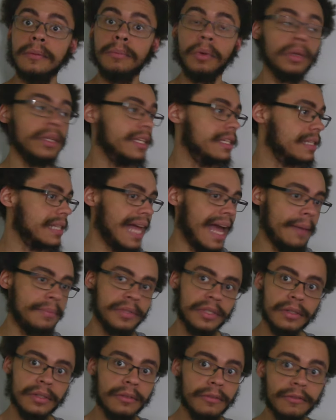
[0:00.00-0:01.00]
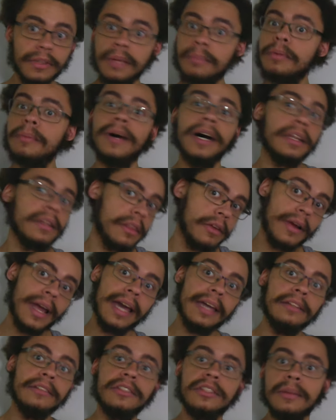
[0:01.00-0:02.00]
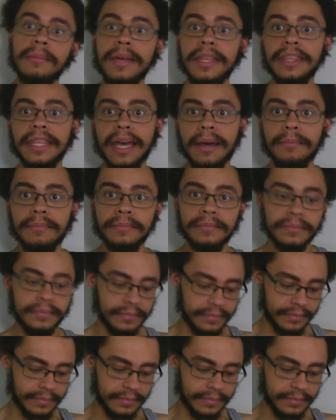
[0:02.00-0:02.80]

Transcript: Bully slaps you, flip them onto their head, submit them.